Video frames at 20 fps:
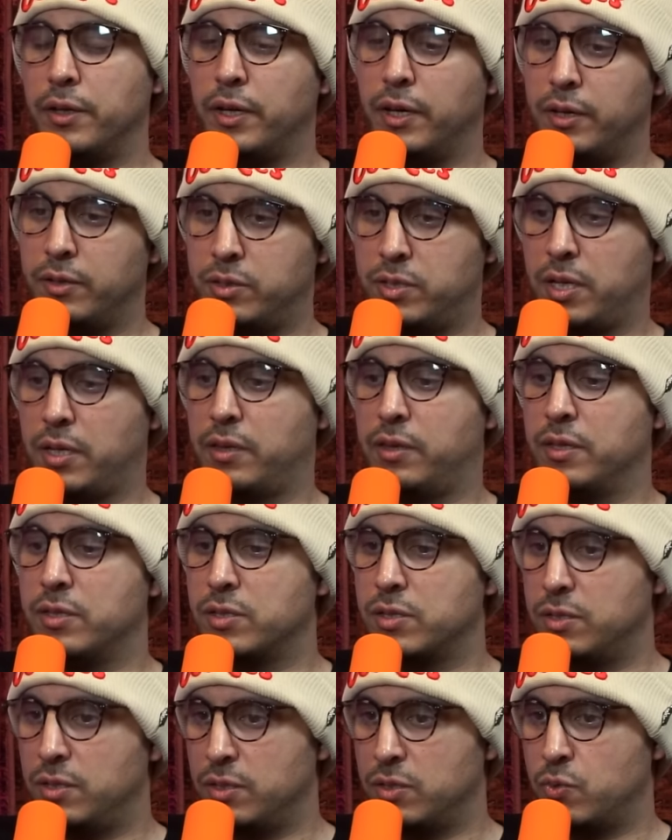yeah, it's like
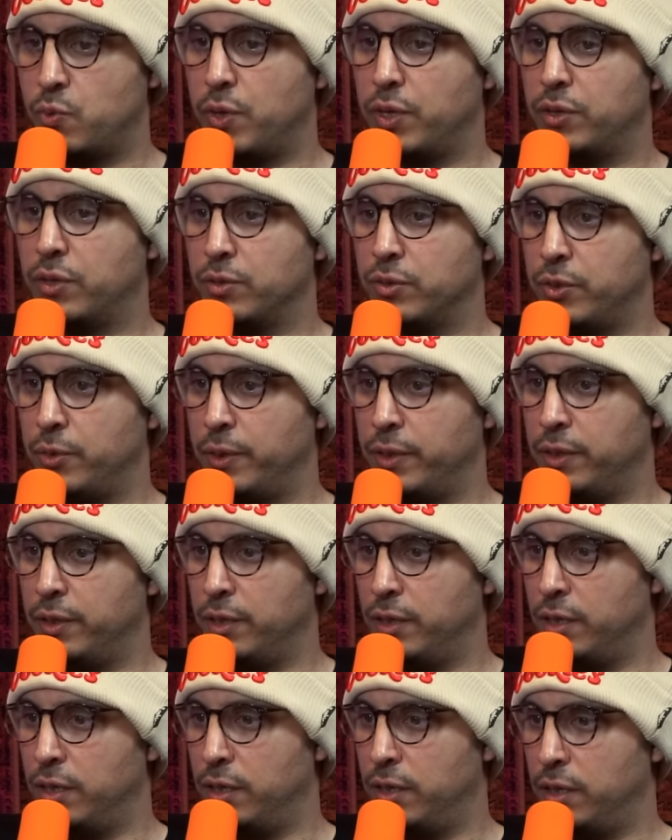this this week they're doing
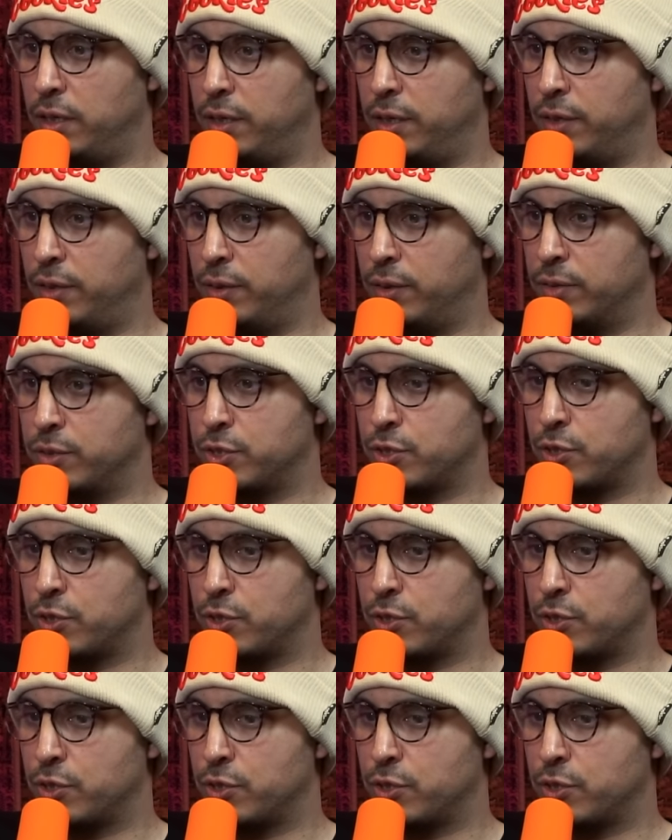the another